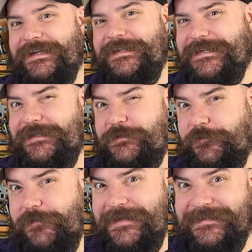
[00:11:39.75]
I think it's
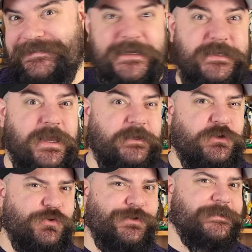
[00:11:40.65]
fair to say that
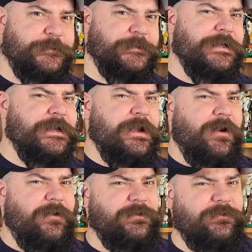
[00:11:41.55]
crisps
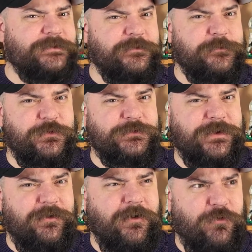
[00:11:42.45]
are not the most
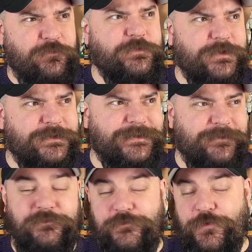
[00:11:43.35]
obvious
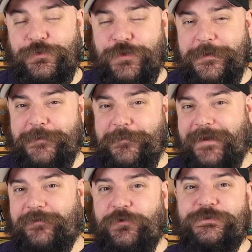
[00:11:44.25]
and forthcoming
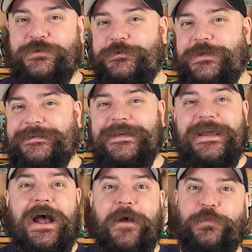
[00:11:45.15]
macro subject,
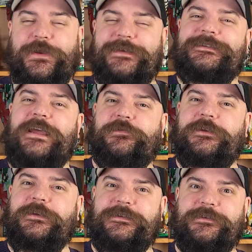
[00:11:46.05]
um, but it's
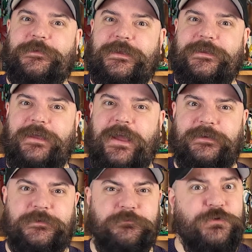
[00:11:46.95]
definitely something
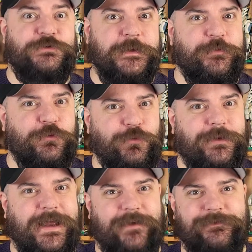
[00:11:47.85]
that most people
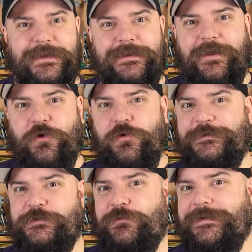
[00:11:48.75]
will have in their
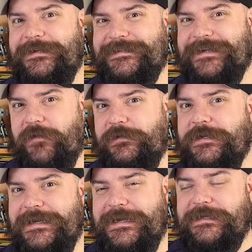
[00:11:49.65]
homes or at least have
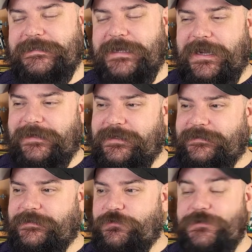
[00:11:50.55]
easy
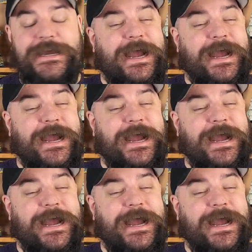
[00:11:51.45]
access to.